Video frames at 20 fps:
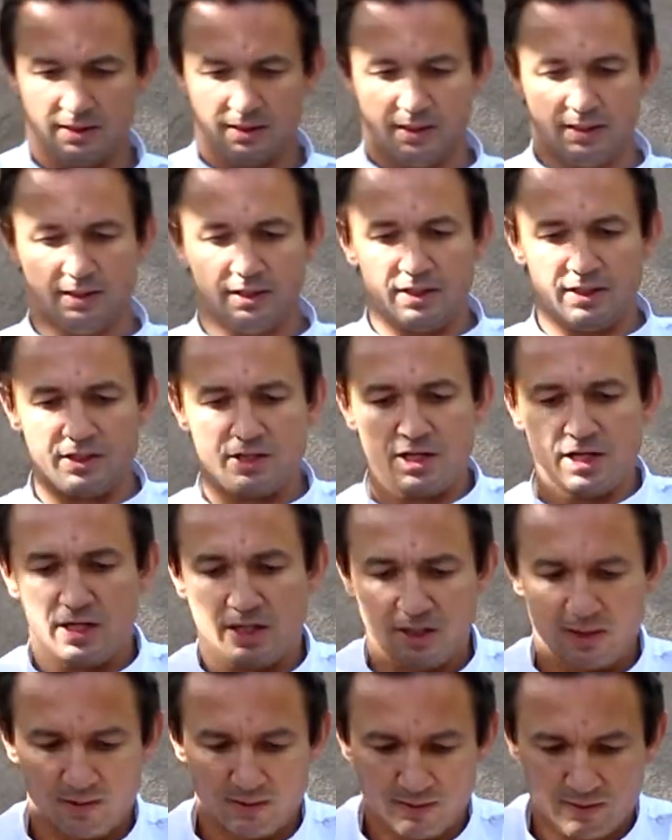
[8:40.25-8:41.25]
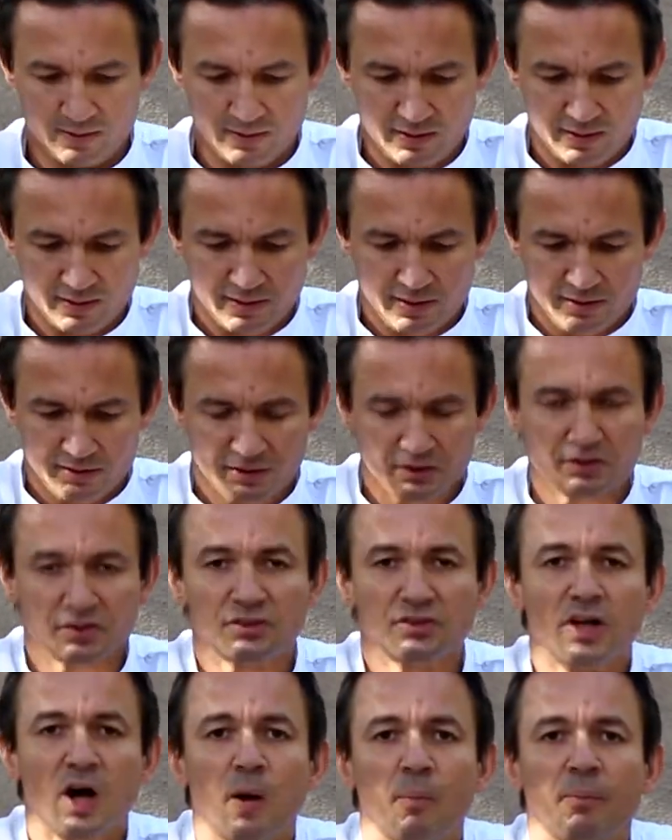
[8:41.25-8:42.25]
in the year. This is
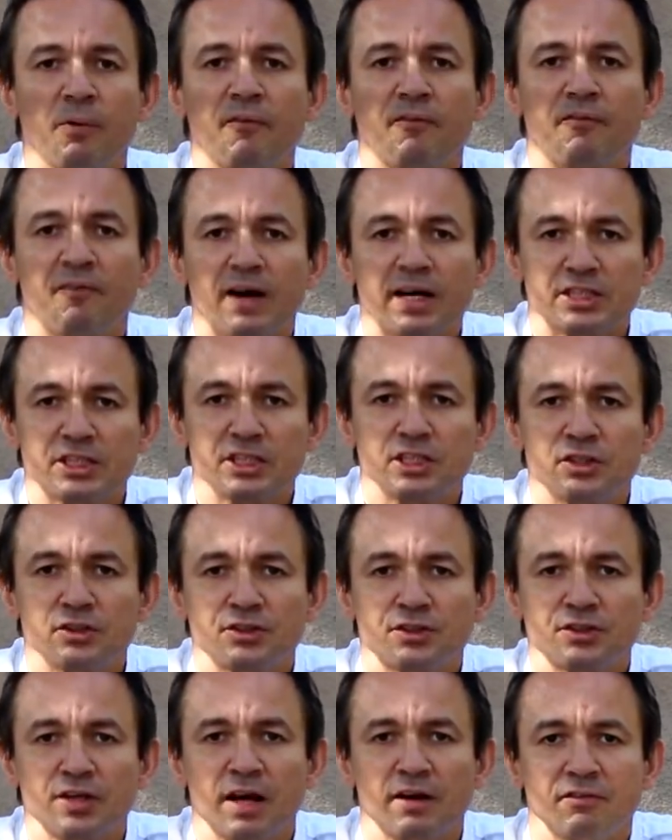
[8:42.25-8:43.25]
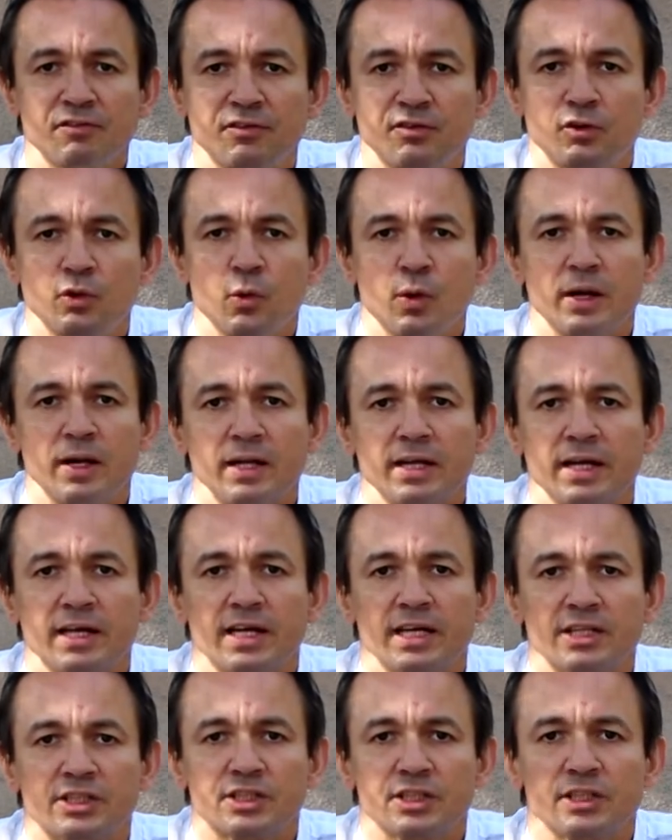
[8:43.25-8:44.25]
how professional chefs do it in the
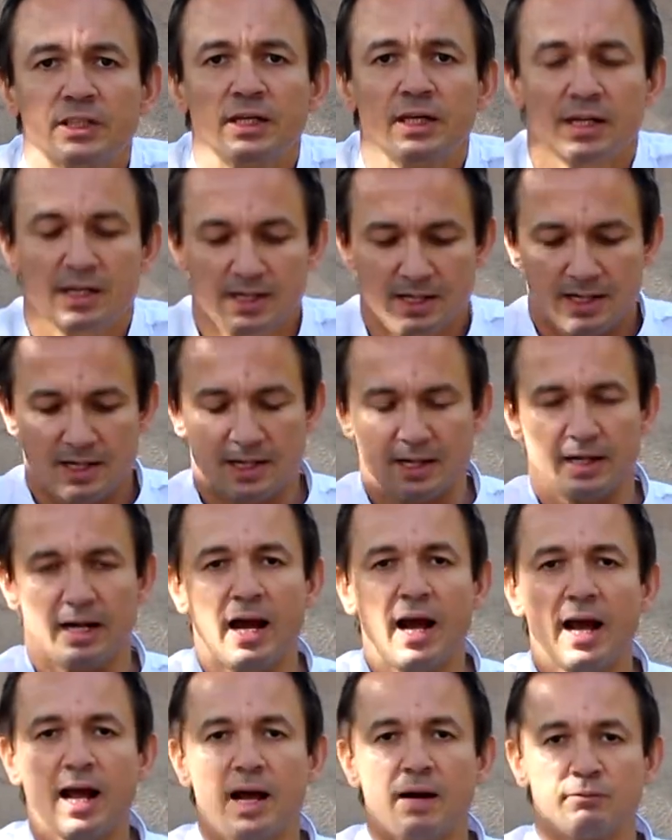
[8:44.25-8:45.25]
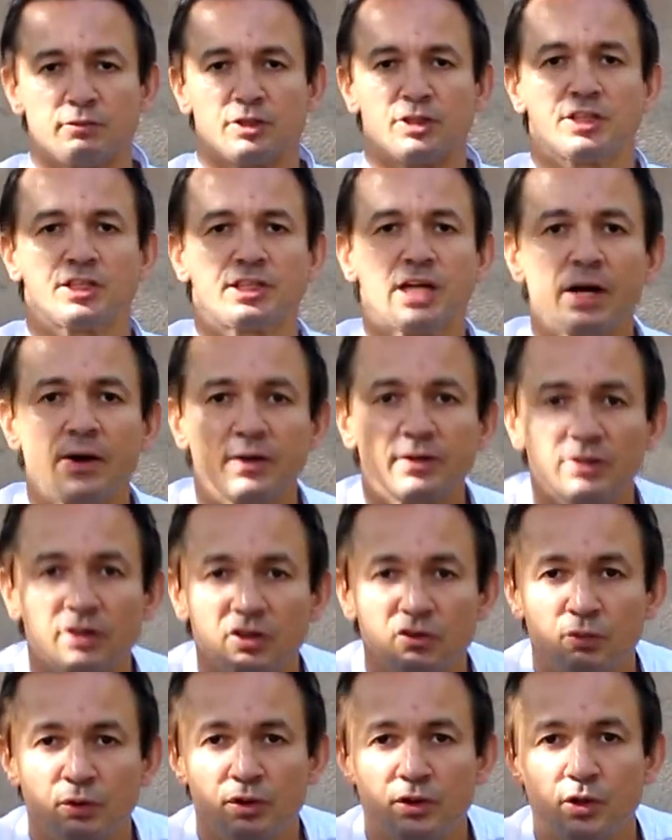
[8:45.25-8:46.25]
kitchen, and I am sharing
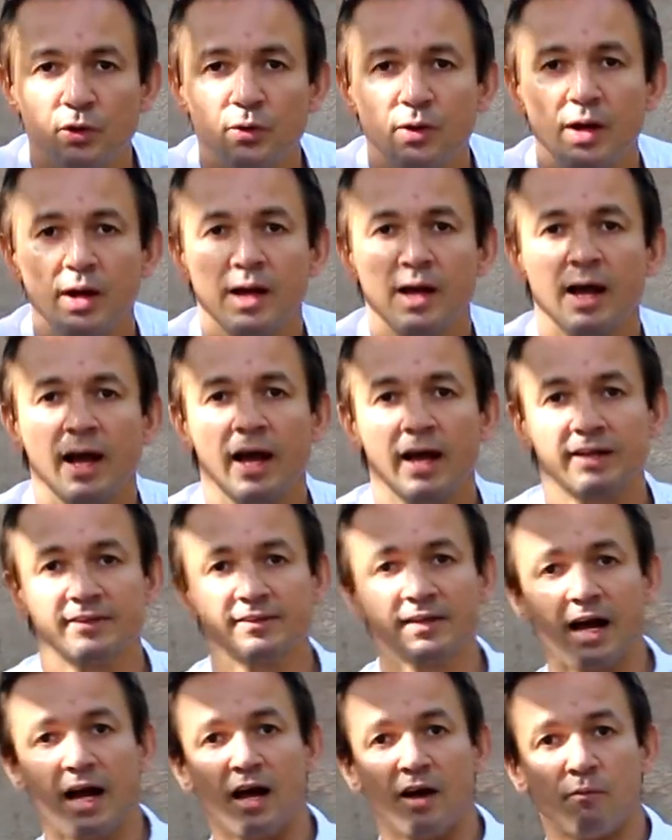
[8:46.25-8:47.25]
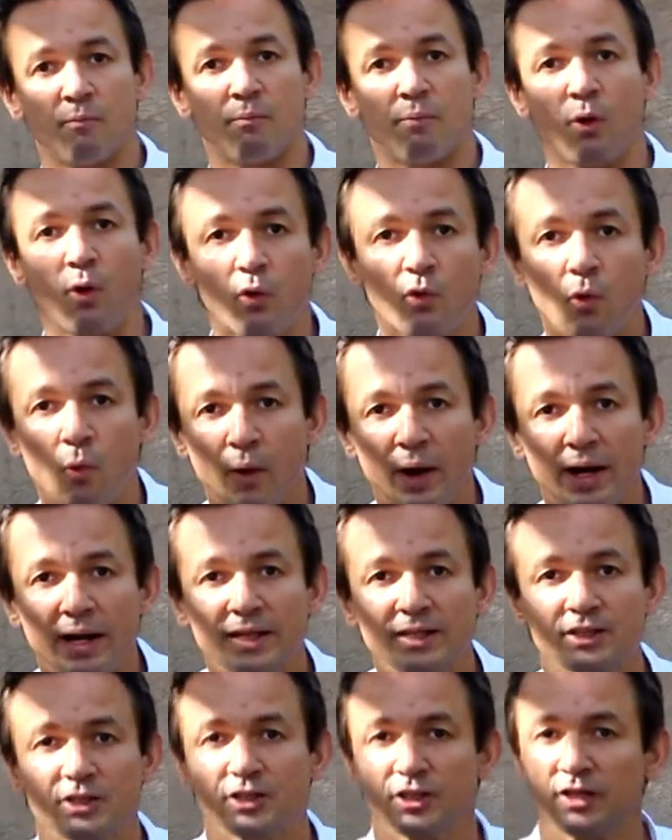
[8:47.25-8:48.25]
this with you as I have broke
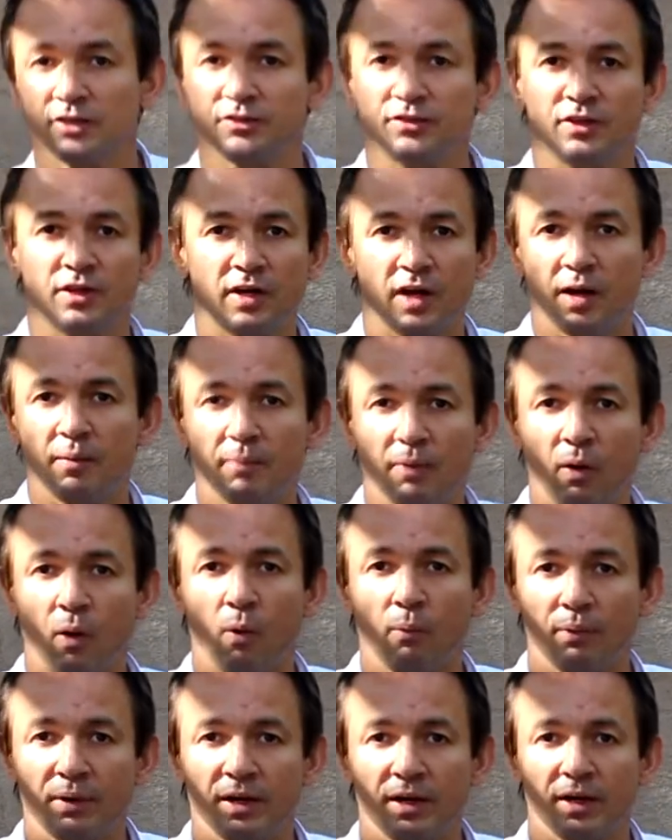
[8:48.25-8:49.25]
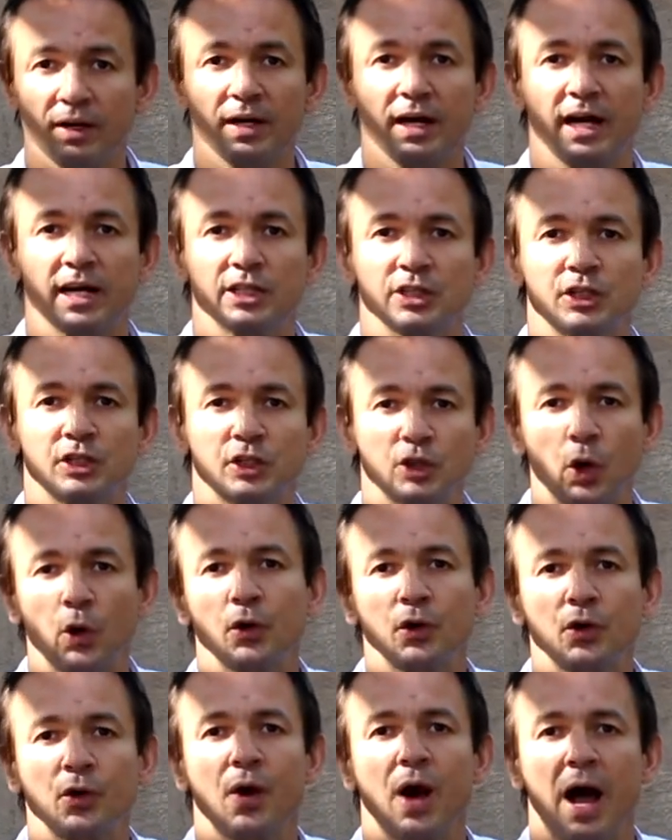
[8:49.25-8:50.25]
away just to come over here and show
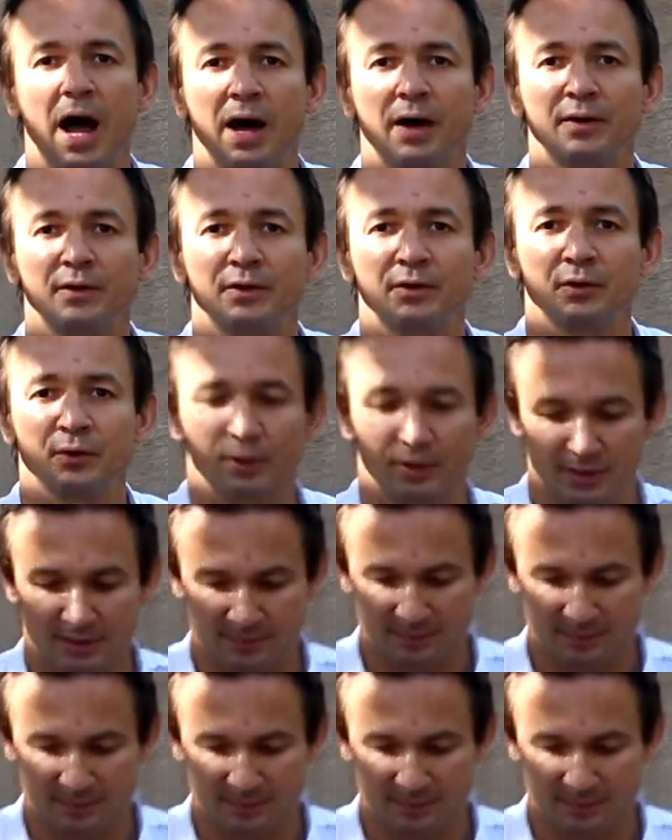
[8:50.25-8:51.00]
you how to do it.